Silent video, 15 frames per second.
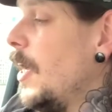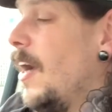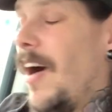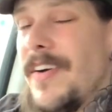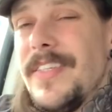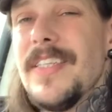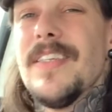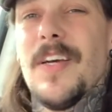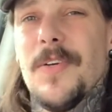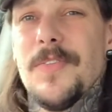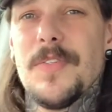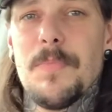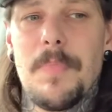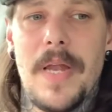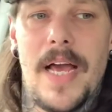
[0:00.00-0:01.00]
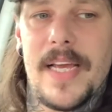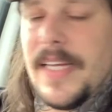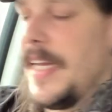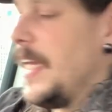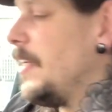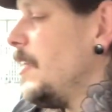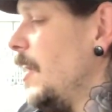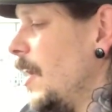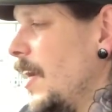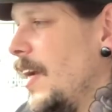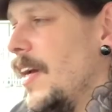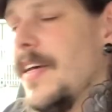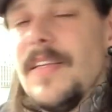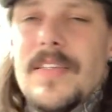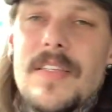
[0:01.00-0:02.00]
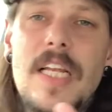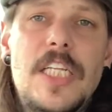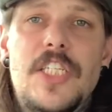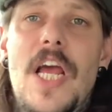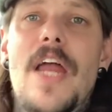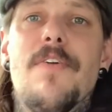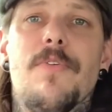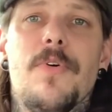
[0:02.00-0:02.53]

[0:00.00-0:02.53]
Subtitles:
I did those in black. And then the general